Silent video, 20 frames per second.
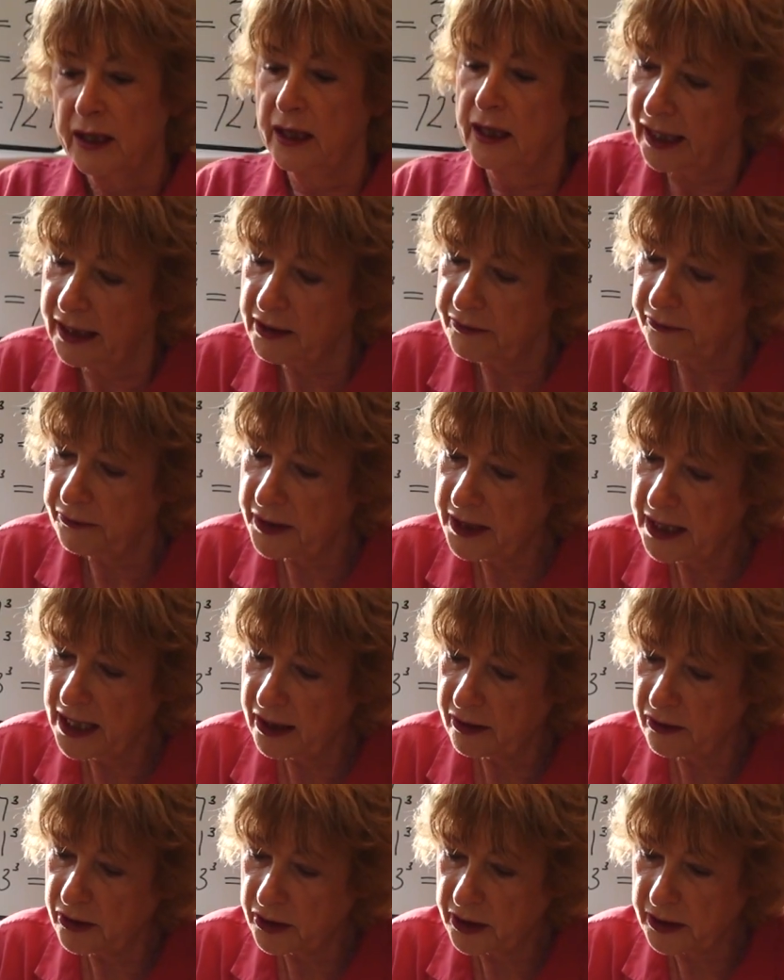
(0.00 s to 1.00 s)
And if we
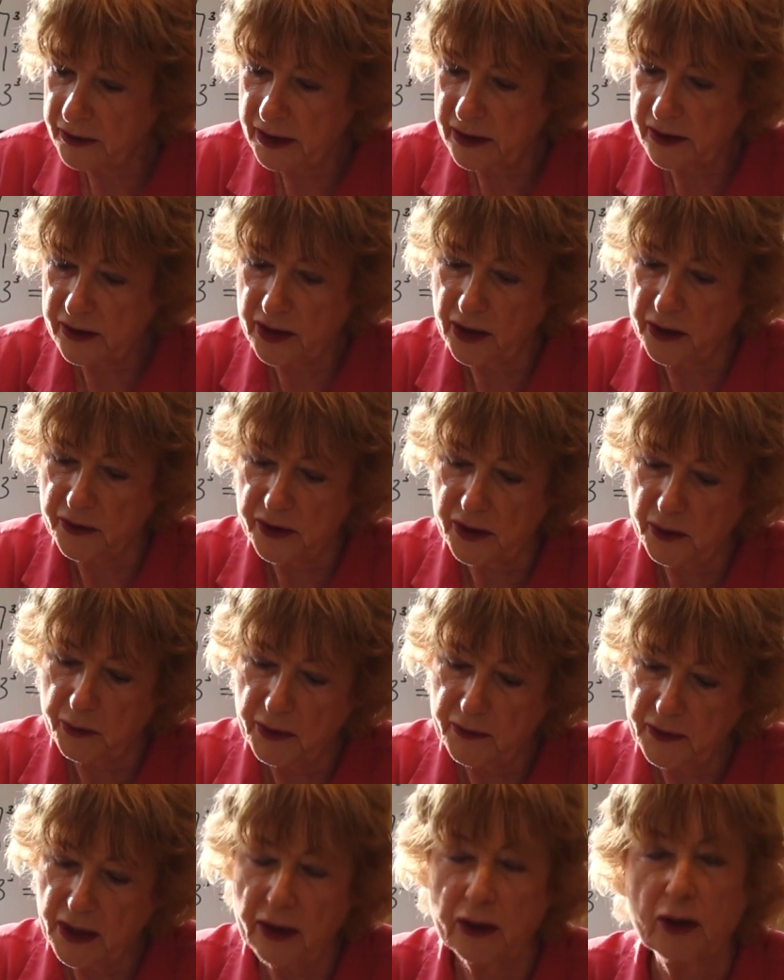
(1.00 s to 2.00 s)
now look at this dough, so
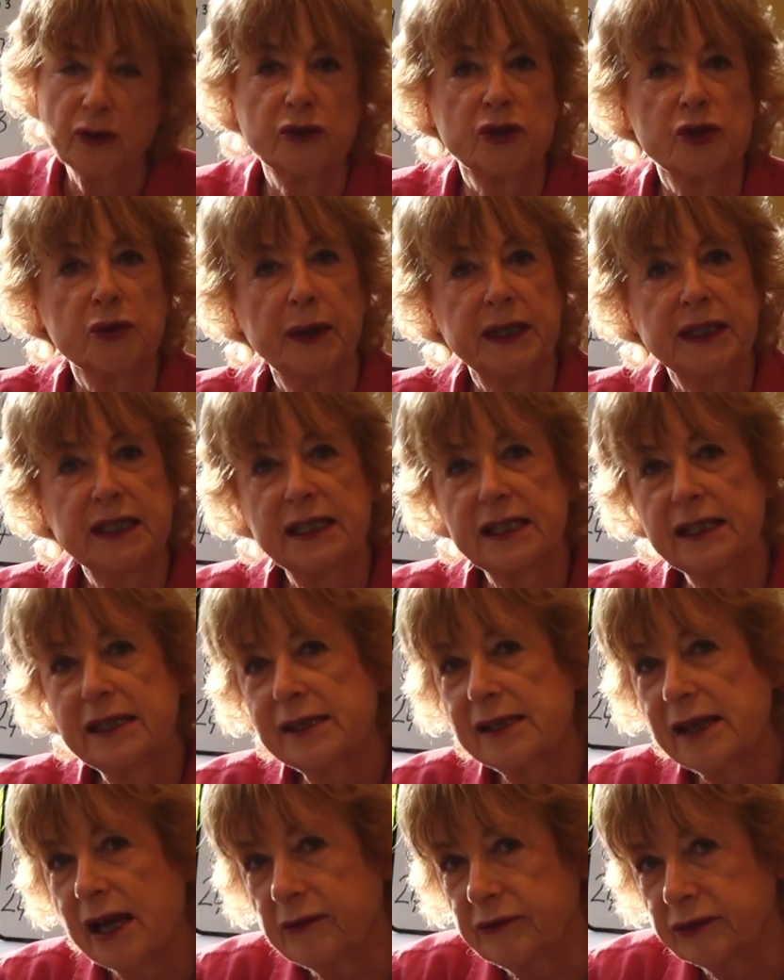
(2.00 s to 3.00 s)
we've now got
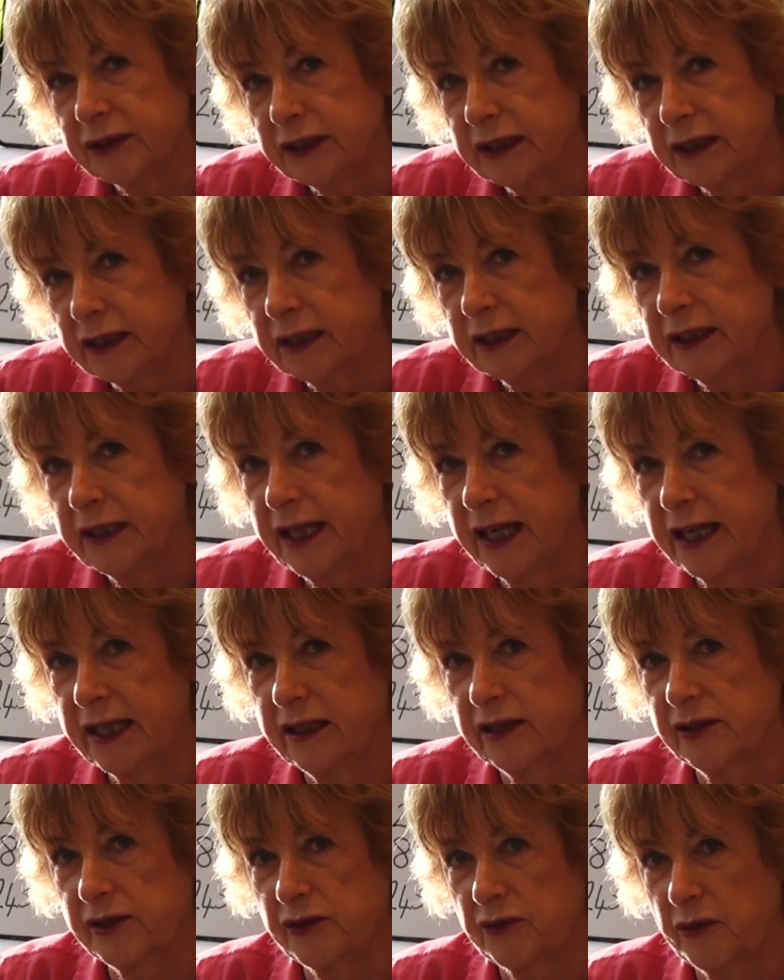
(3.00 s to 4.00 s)
27
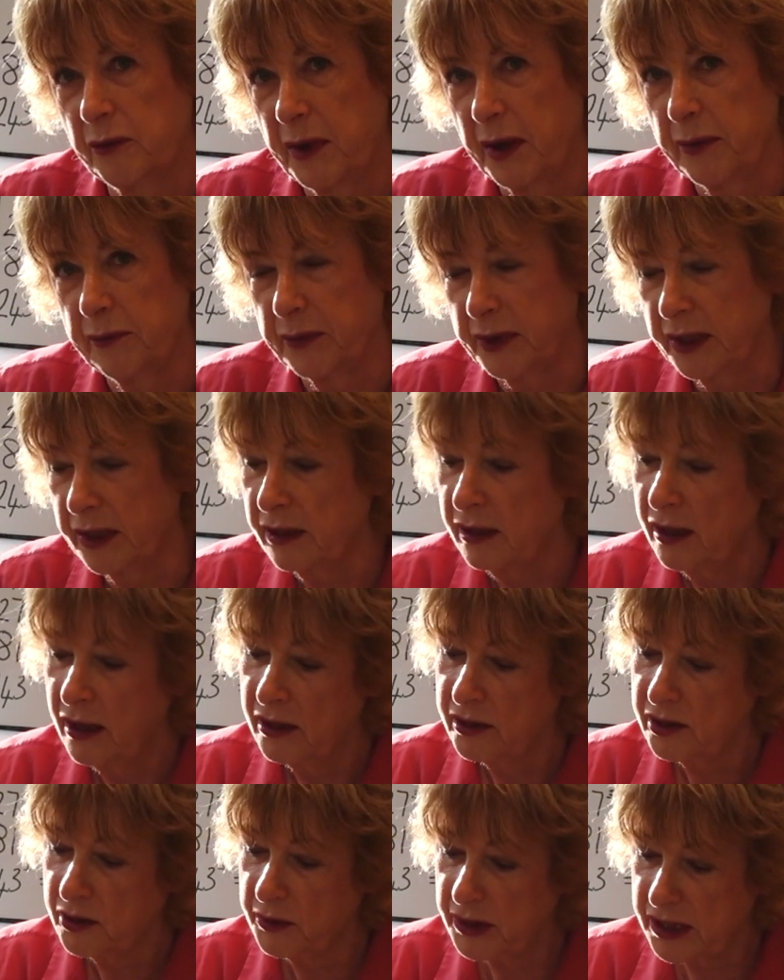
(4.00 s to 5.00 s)
layers, remember?
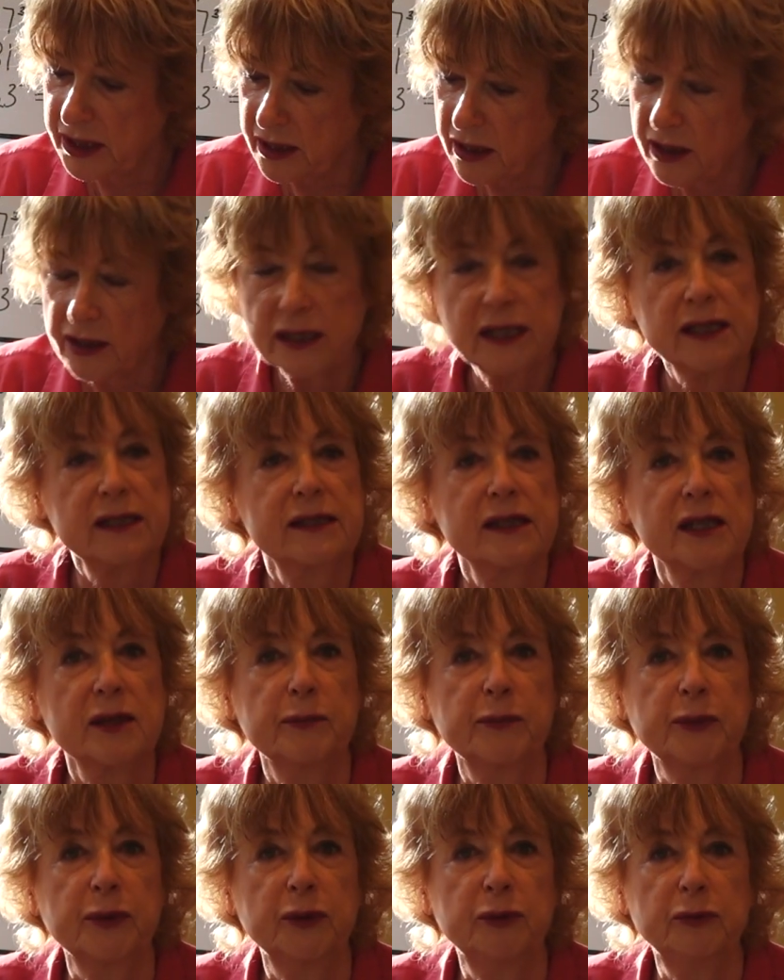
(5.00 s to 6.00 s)
So we started
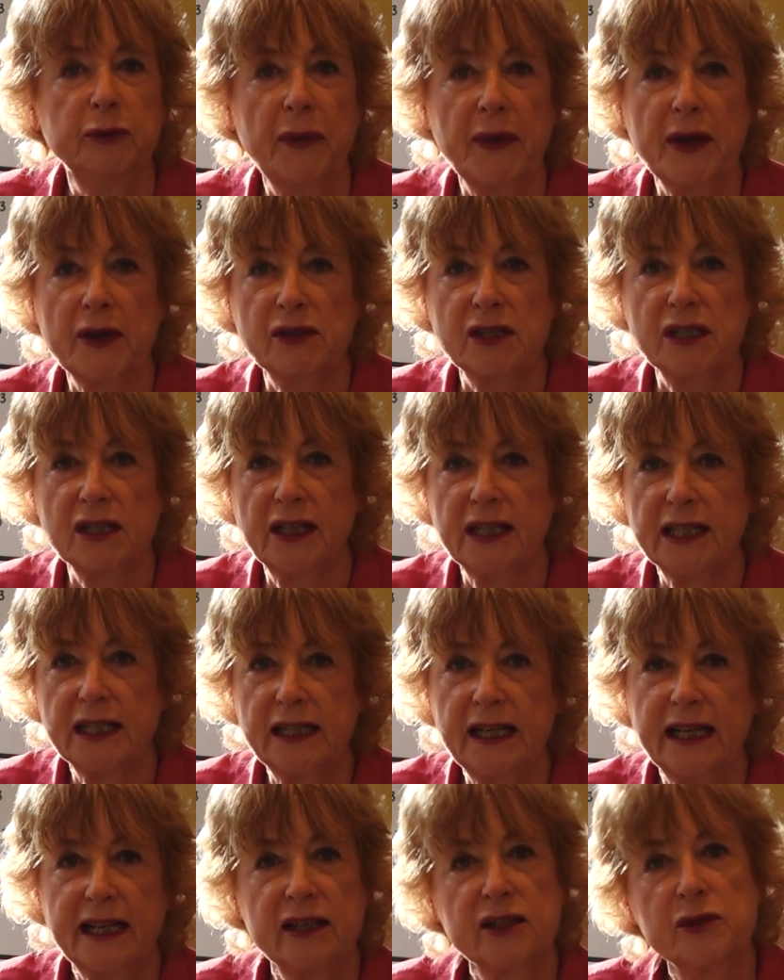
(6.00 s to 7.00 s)
simple with those 9
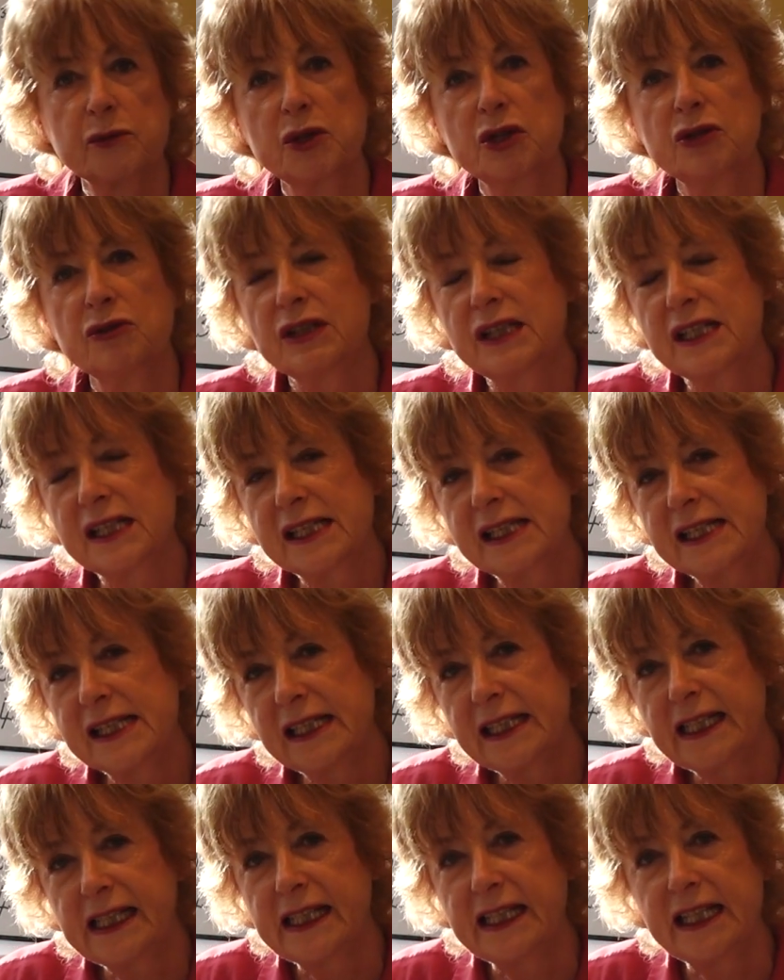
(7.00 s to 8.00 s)
layers where you could
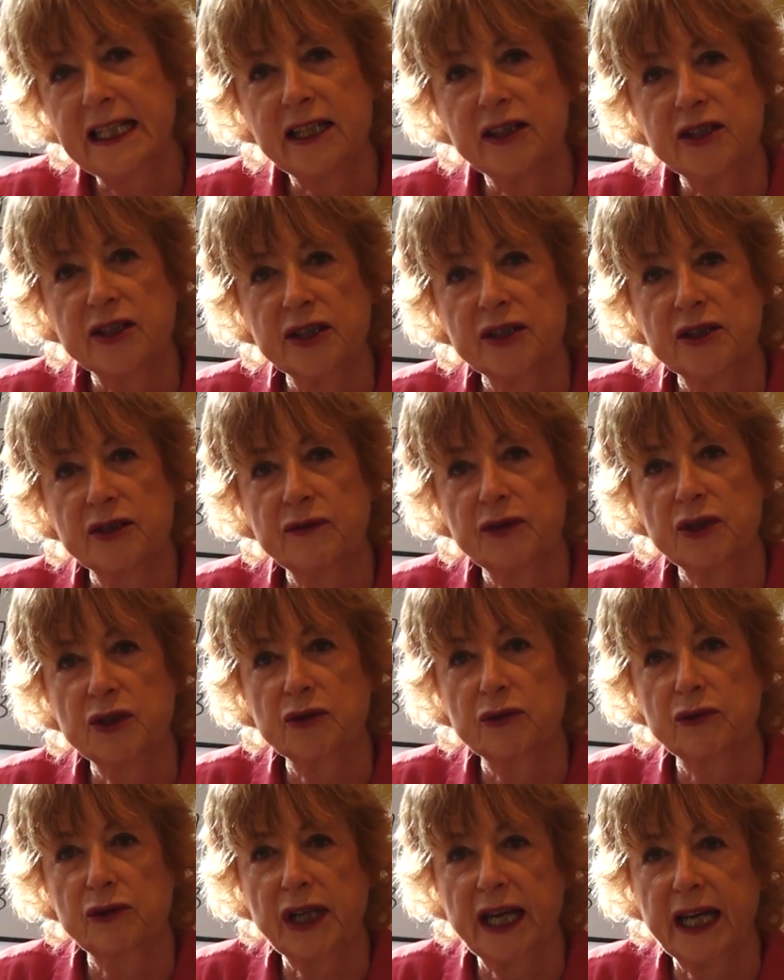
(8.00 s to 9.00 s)
see each
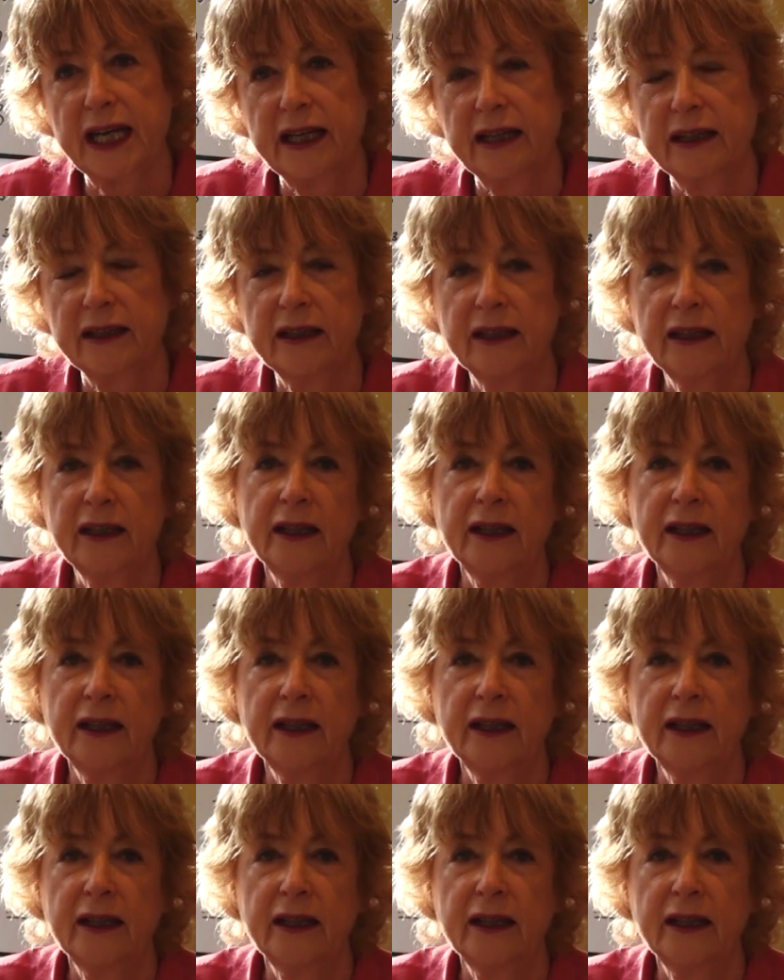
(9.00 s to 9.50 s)
individual layer.